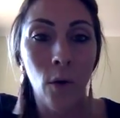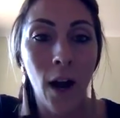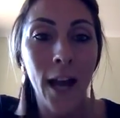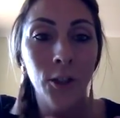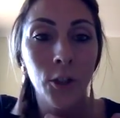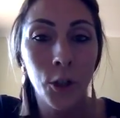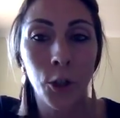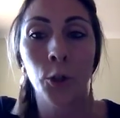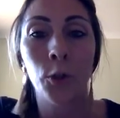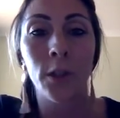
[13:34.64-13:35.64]
I had to
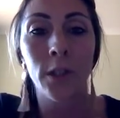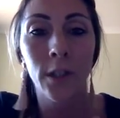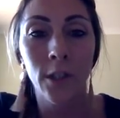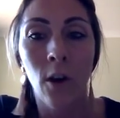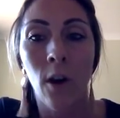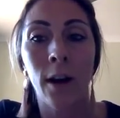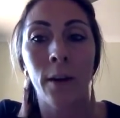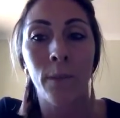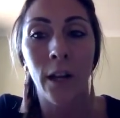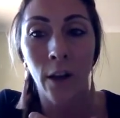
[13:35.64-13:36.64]
choose the
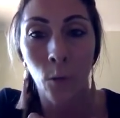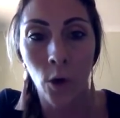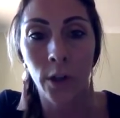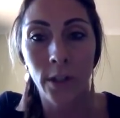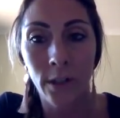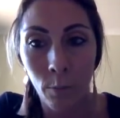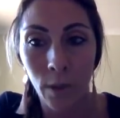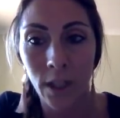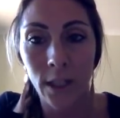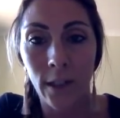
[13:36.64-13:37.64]
time that I worked the
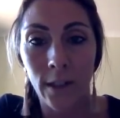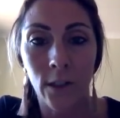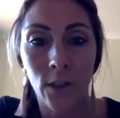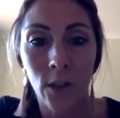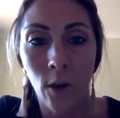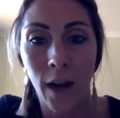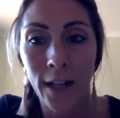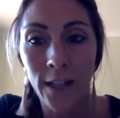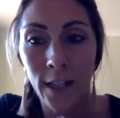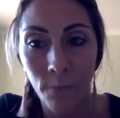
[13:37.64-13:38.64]
business. So I
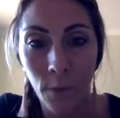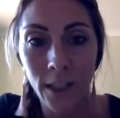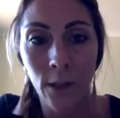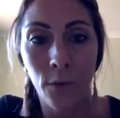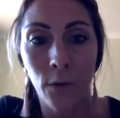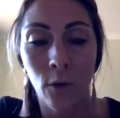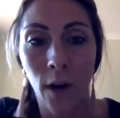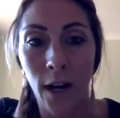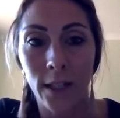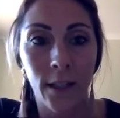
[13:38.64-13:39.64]
had to give myself the
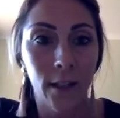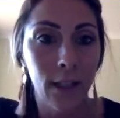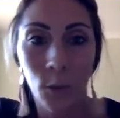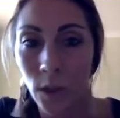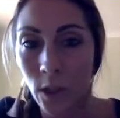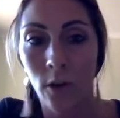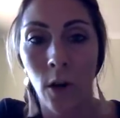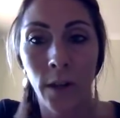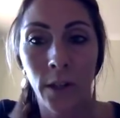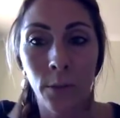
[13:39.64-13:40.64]
grace that this was not
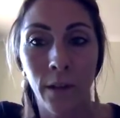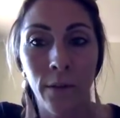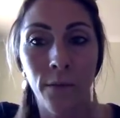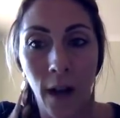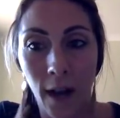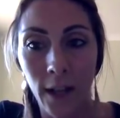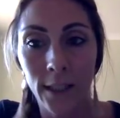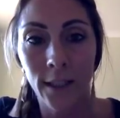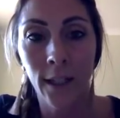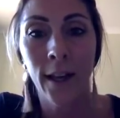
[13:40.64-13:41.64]
going to be
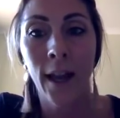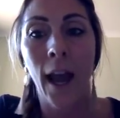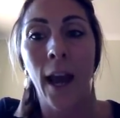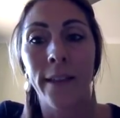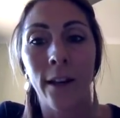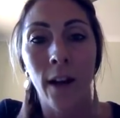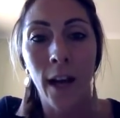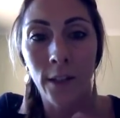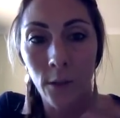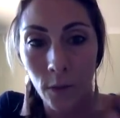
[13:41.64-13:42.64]
fast, and that I
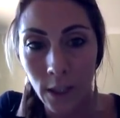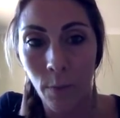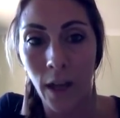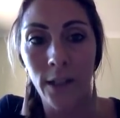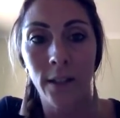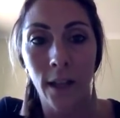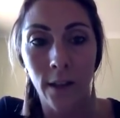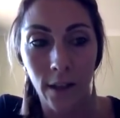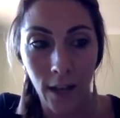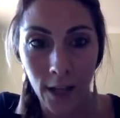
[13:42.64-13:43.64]
had to respect
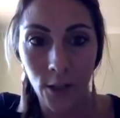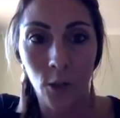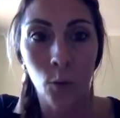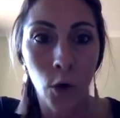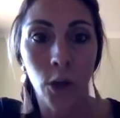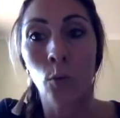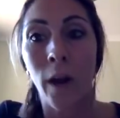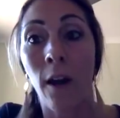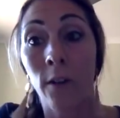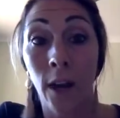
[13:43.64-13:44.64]
that it had to work
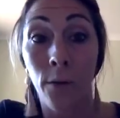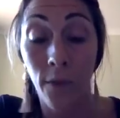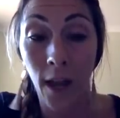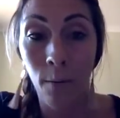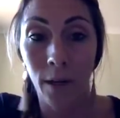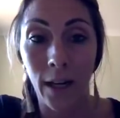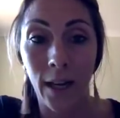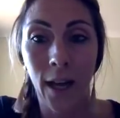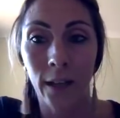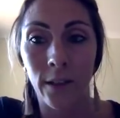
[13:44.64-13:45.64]
around our
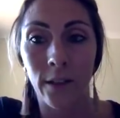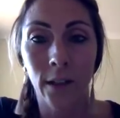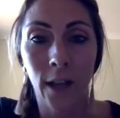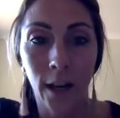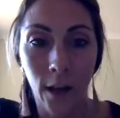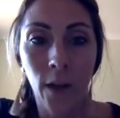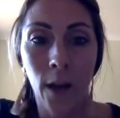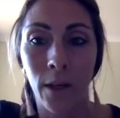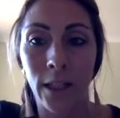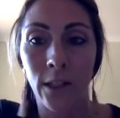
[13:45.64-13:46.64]
family and our
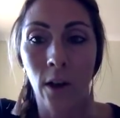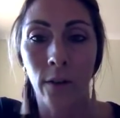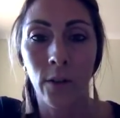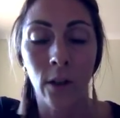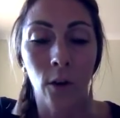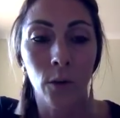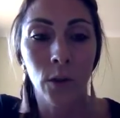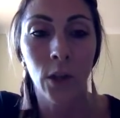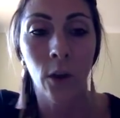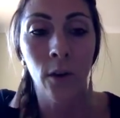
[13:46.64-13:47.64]
family's lifestyle. So